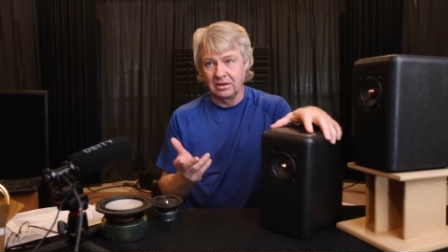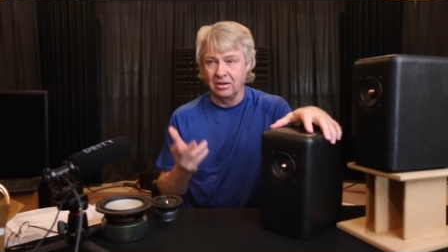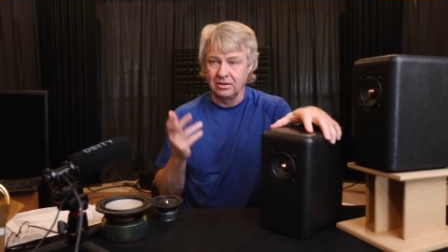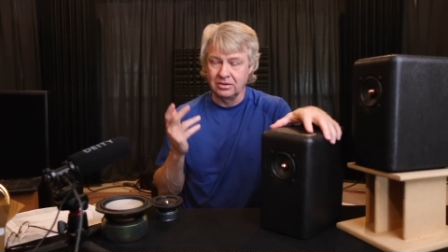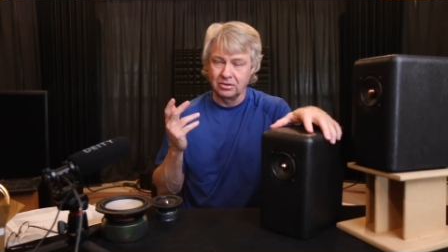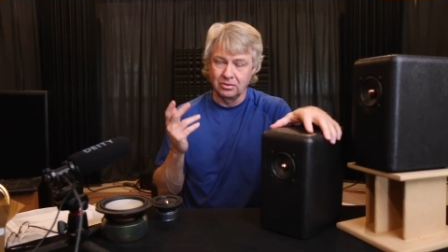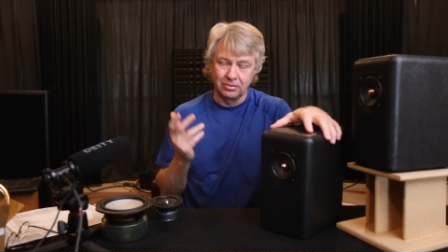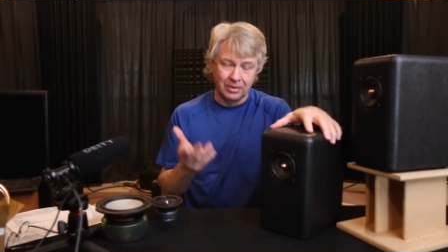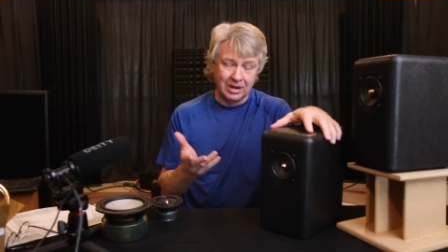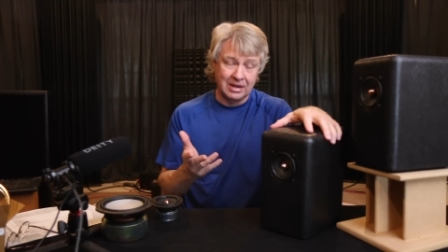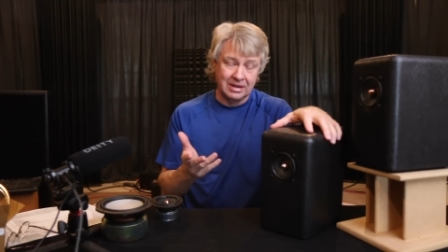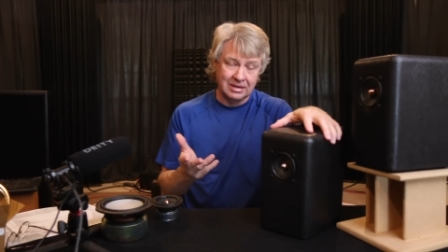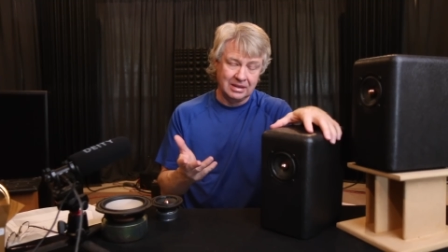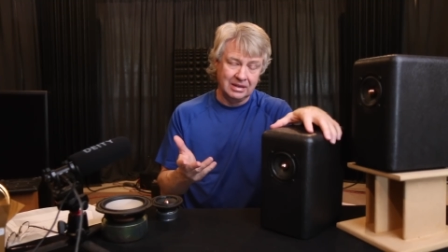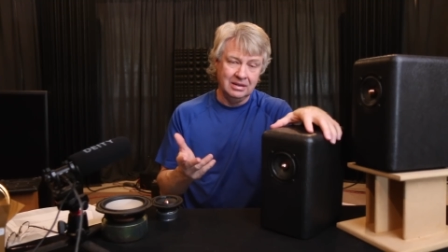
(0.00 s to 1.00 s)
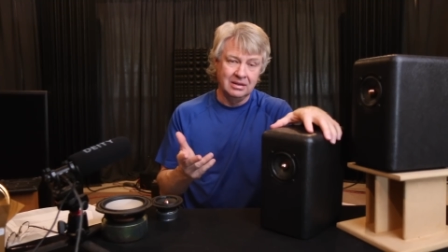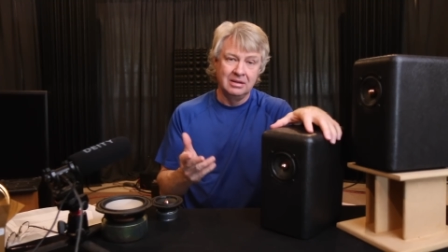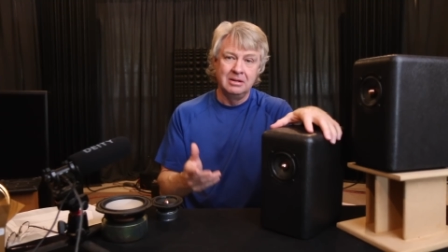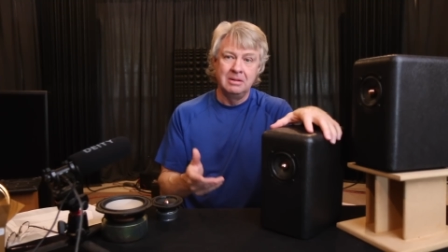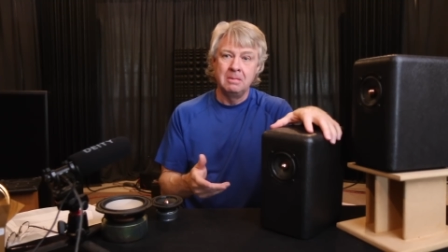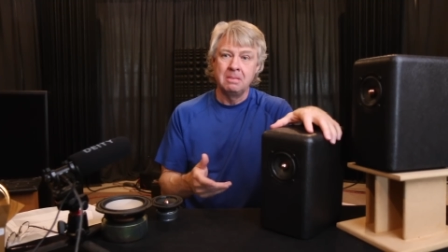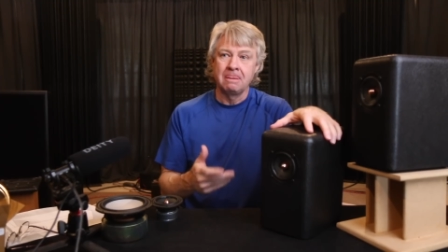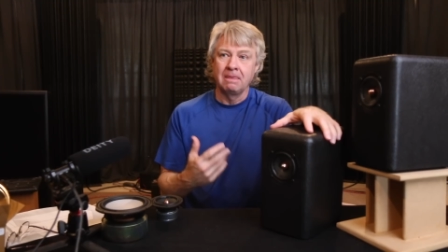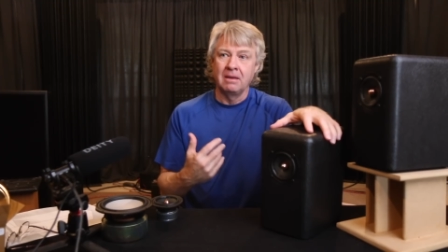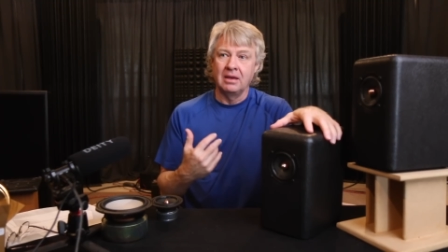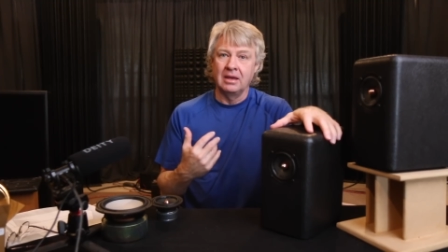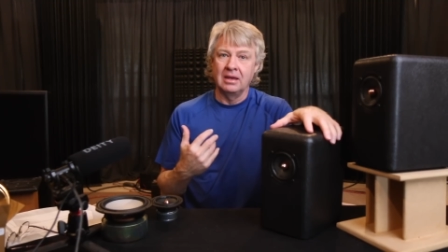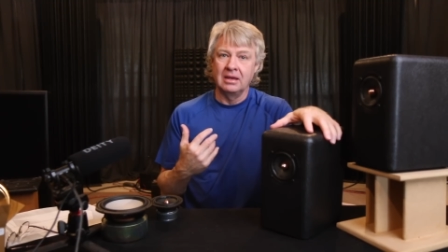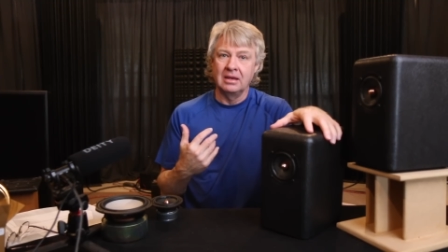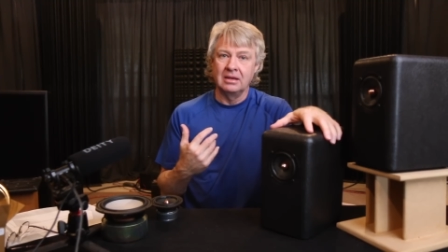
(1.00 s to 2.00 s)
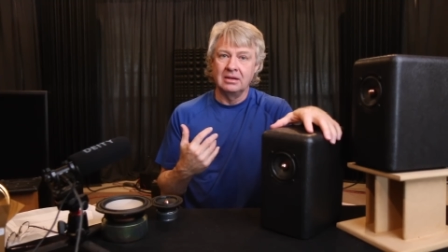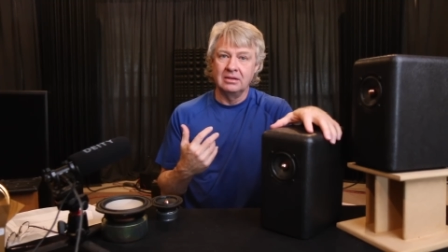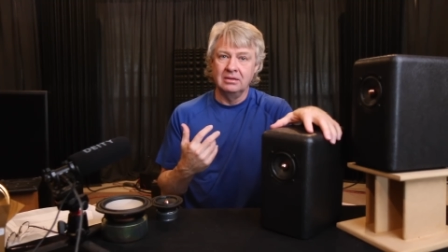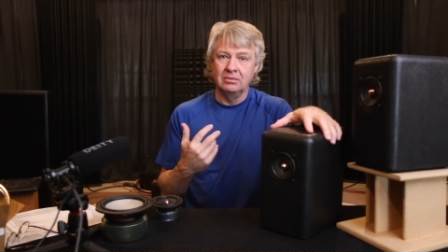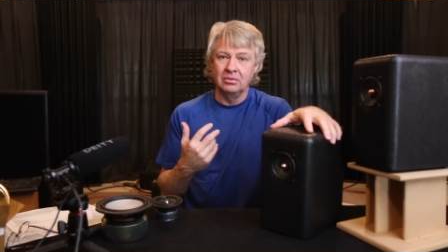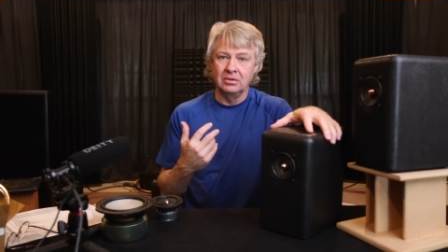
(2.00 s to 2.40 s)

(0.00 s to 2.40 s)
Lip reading: calls Randy, and